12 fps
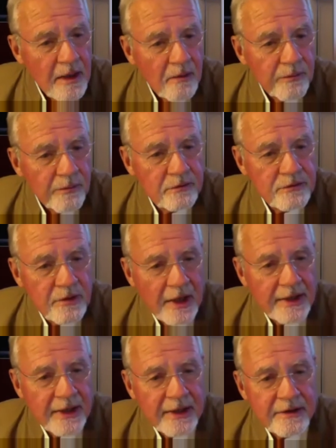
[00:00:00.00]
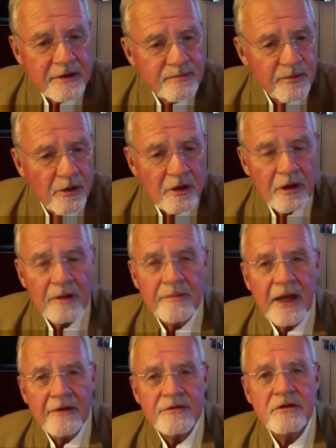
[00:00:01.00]
We'll try to end this program
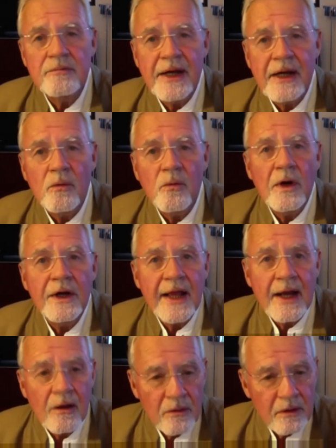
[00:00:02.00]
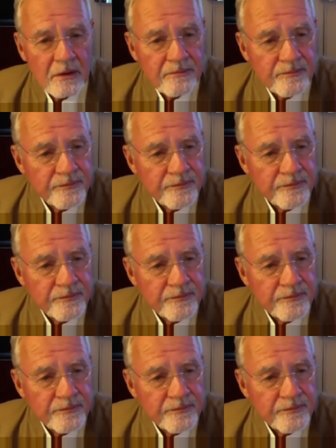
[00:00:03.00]
after about 1 hour.